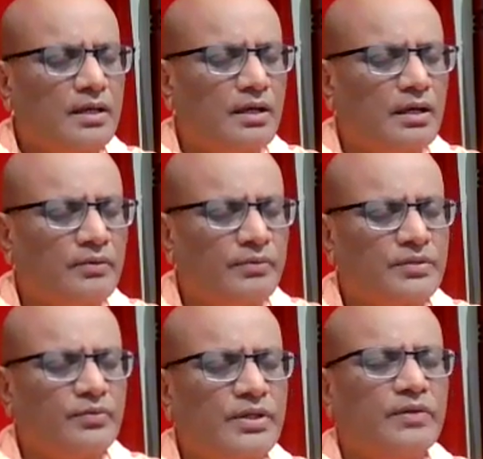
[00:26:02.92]

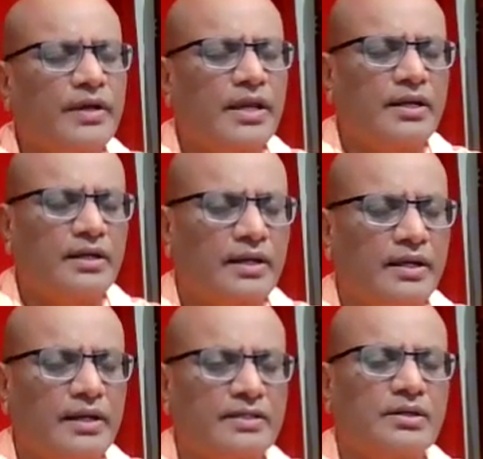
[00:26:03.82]
which we give again and
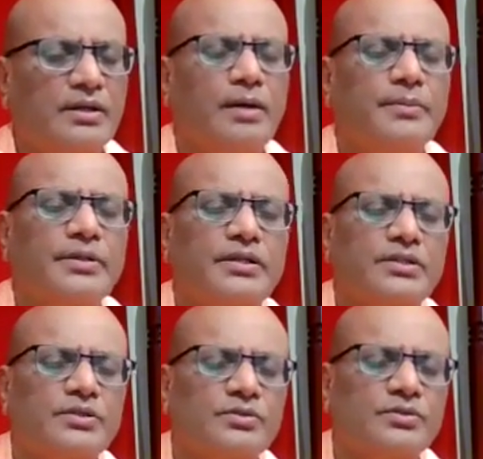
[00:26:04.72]
again, as Sri
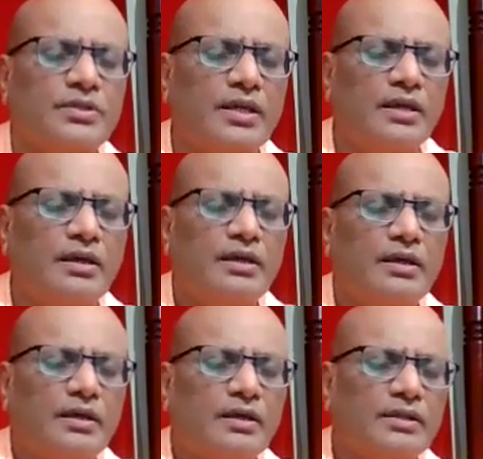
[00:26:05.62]
Ramakrishna used to say,
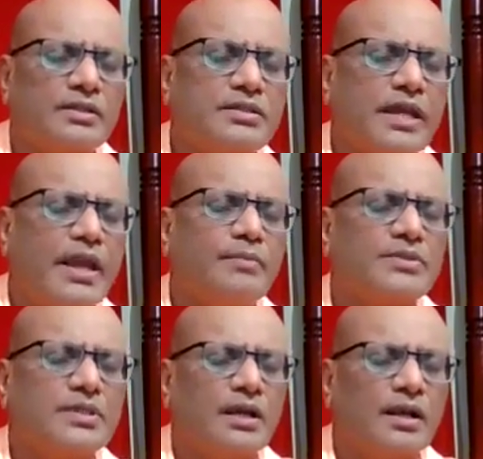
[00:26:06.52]
the same
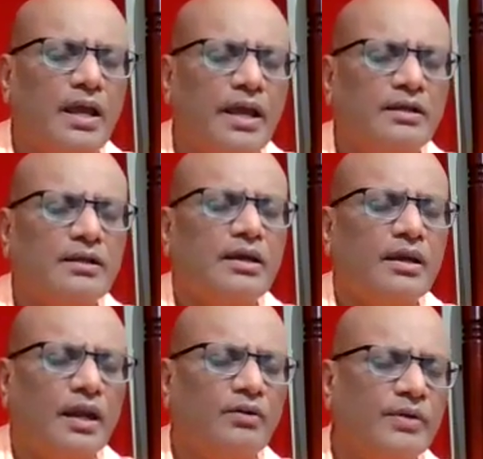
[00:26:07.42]
sunlight
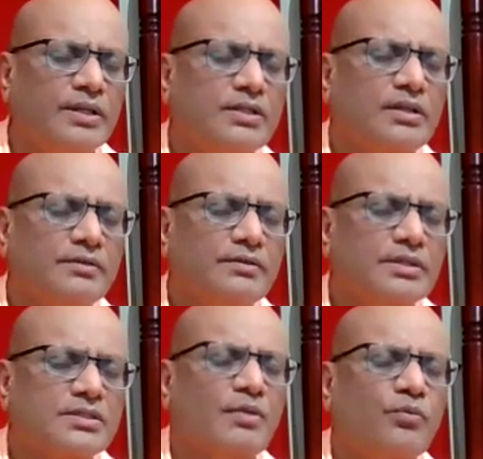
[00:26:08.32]
in which
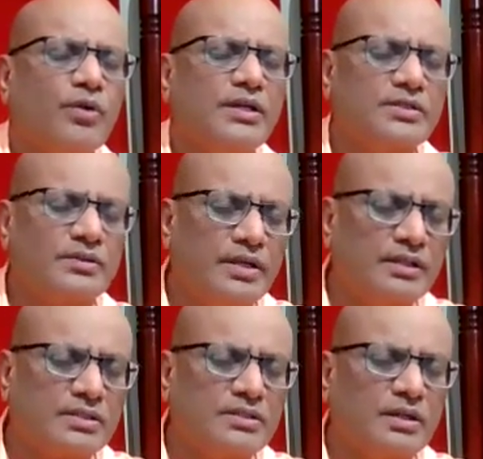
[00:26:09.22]
someone is reading
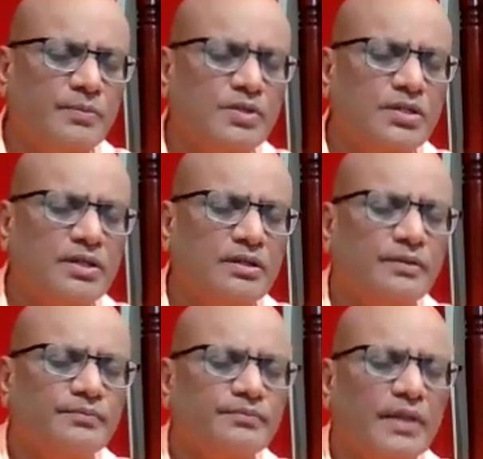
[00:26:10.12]
the scripture
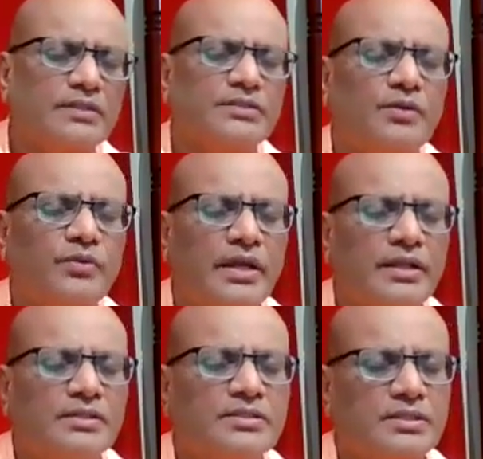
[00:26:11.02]
and someone
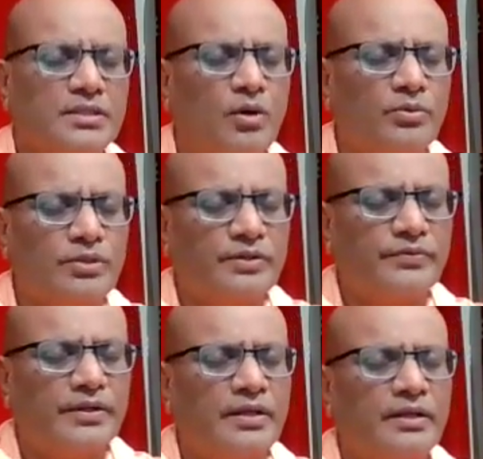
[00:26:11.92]
else is
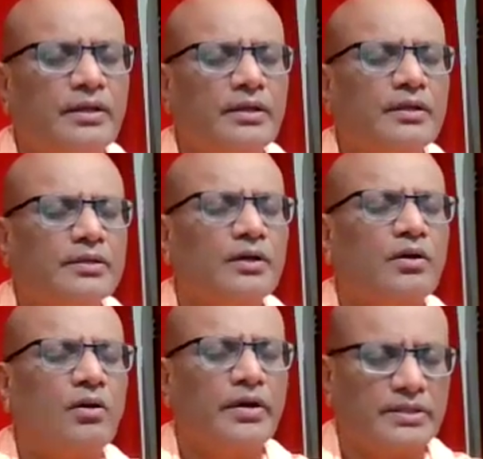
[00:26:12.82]
counterfeiting the
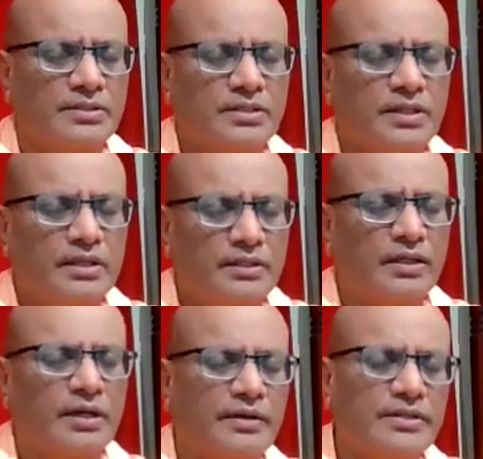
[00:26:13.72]
coins, the
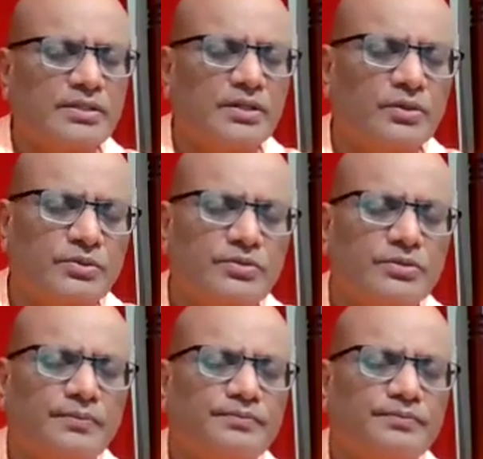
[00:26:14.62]
currency notes.